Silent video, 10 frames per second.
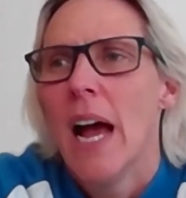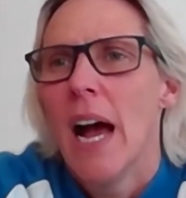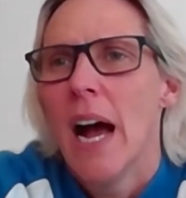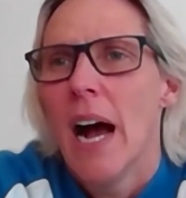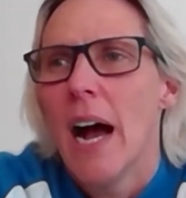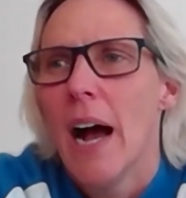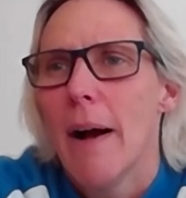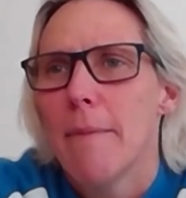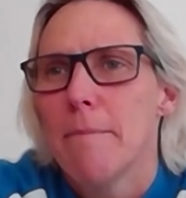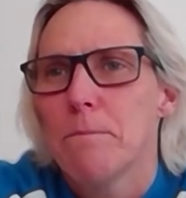
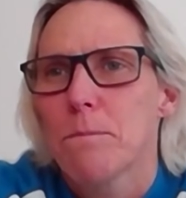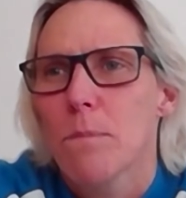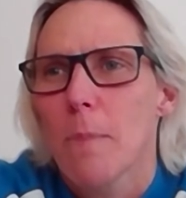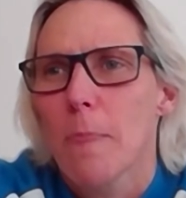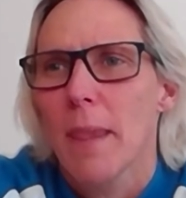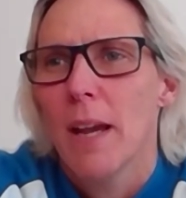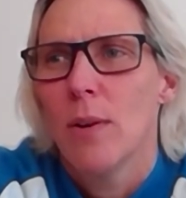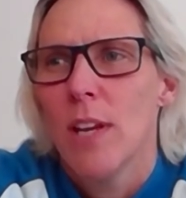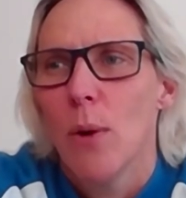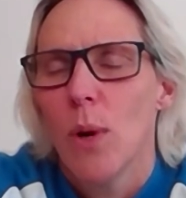
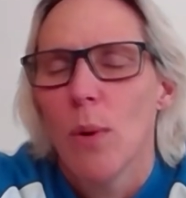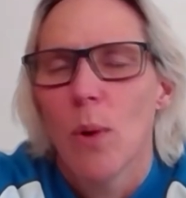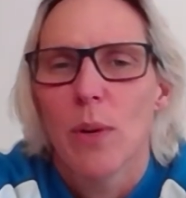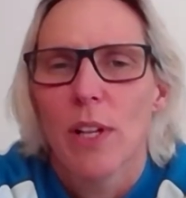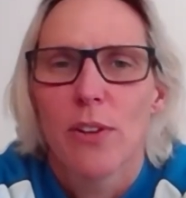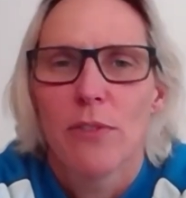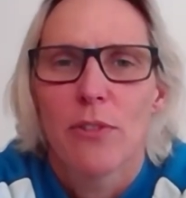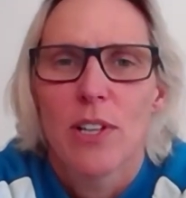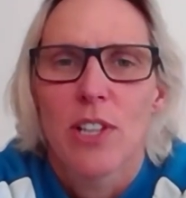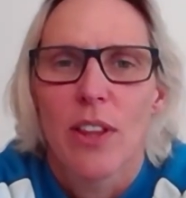Yeah, we were really good
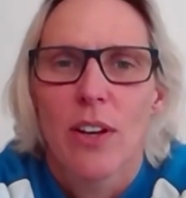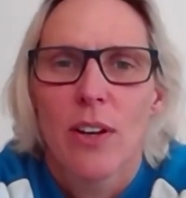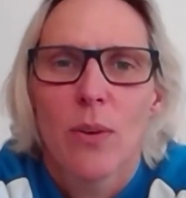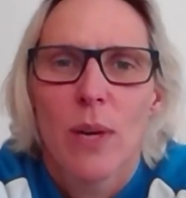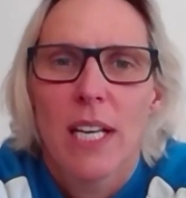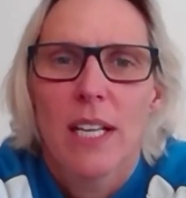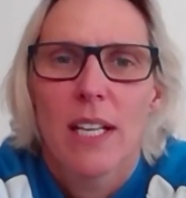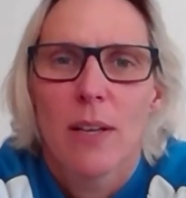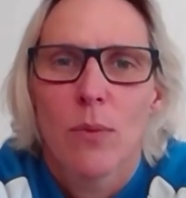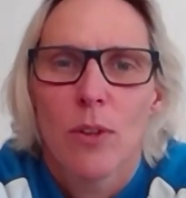for each other. We,
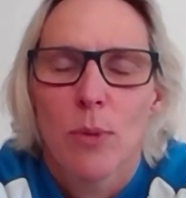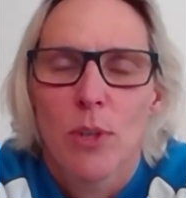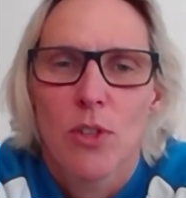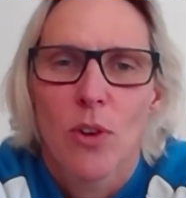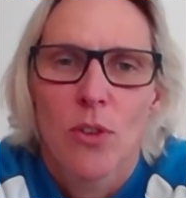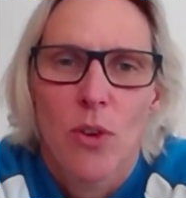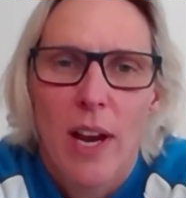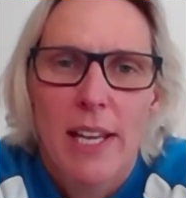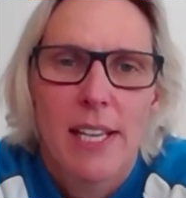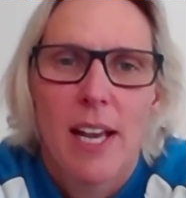especially on
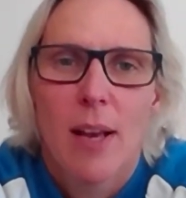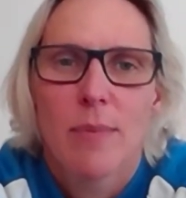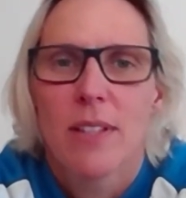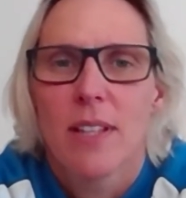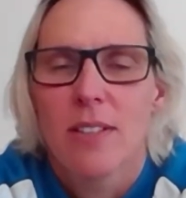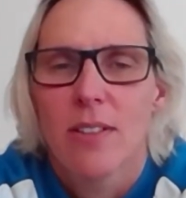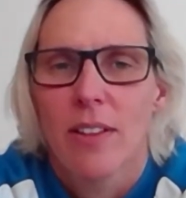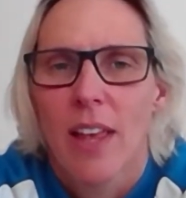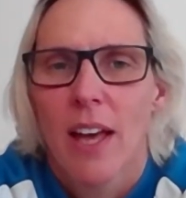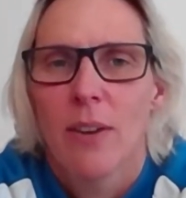training camps and things
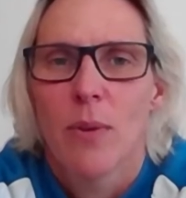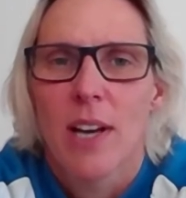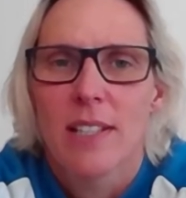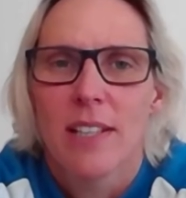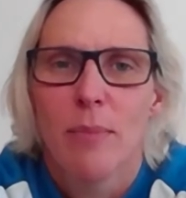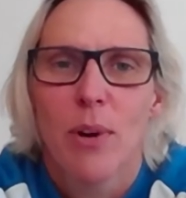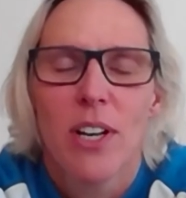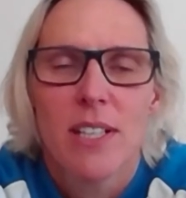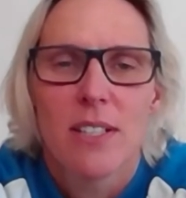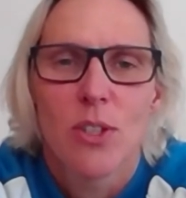like that and racing. But I
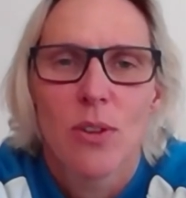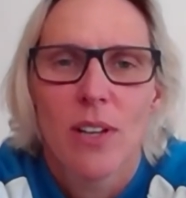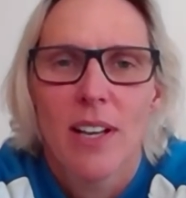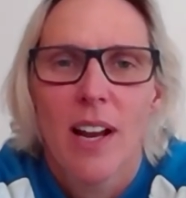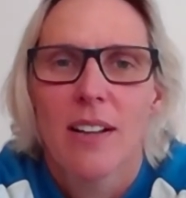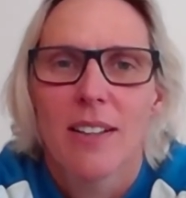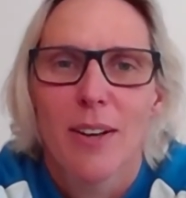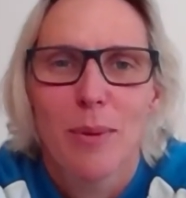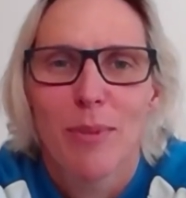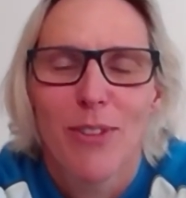didn't enjoy it, no. I
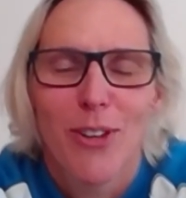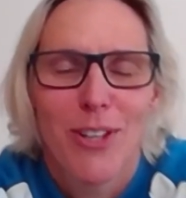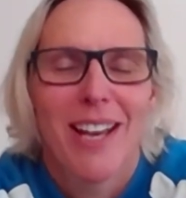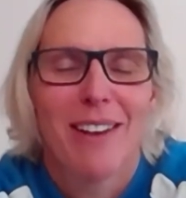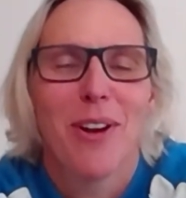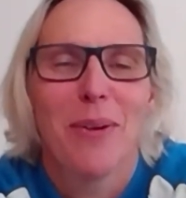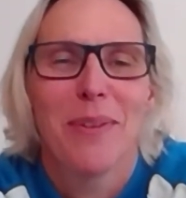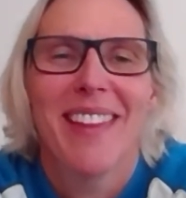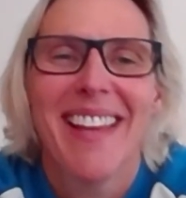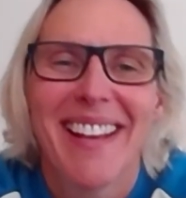would have preferred to have no
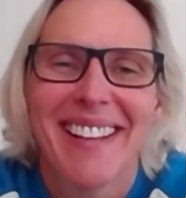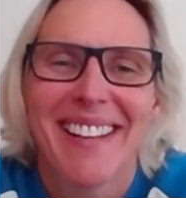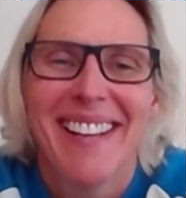one there.